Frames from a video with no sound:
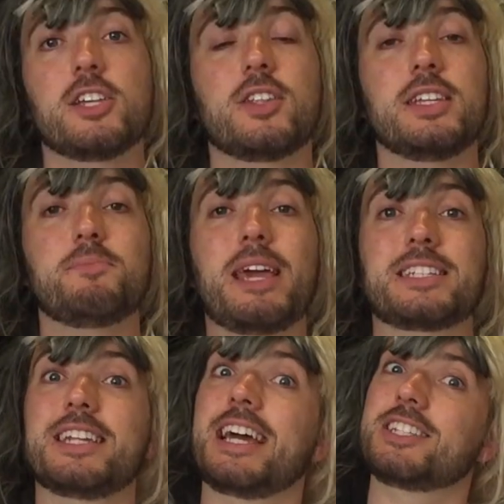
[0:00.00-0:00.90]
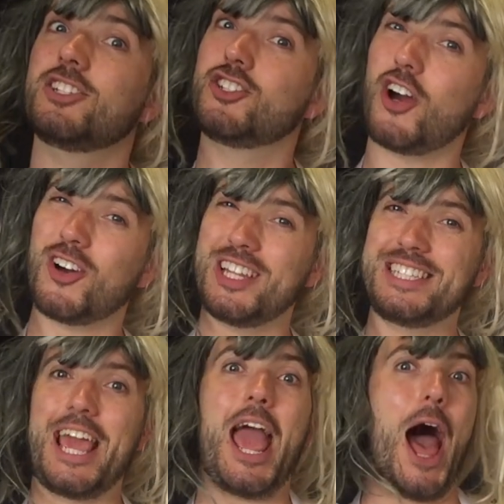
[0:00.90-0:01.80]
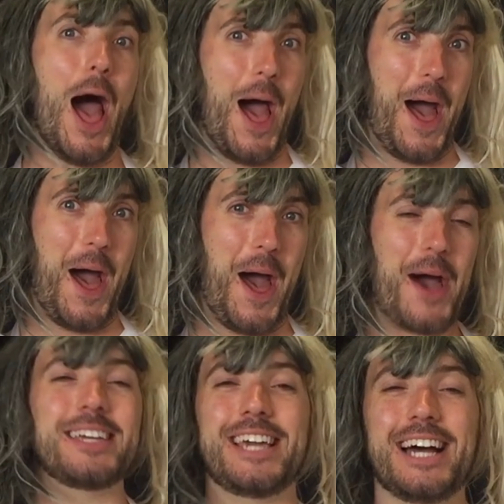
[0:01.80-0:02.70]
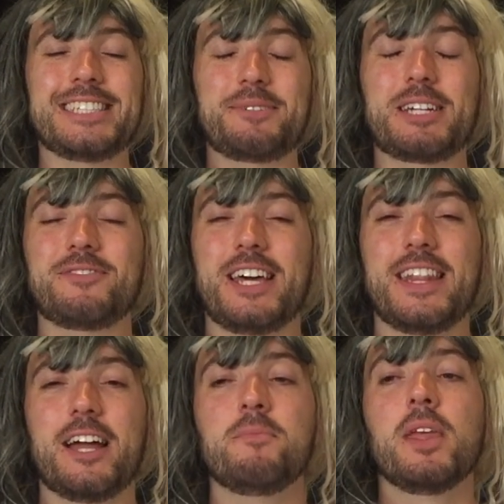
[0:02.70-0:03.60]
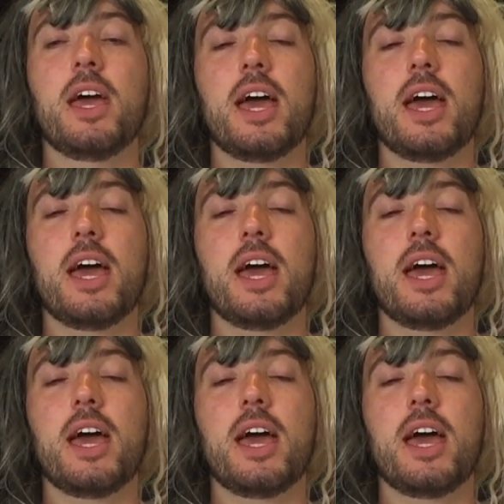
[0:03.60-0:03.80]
So this makes it nice and chocolatey. Yeah, see what I've done there.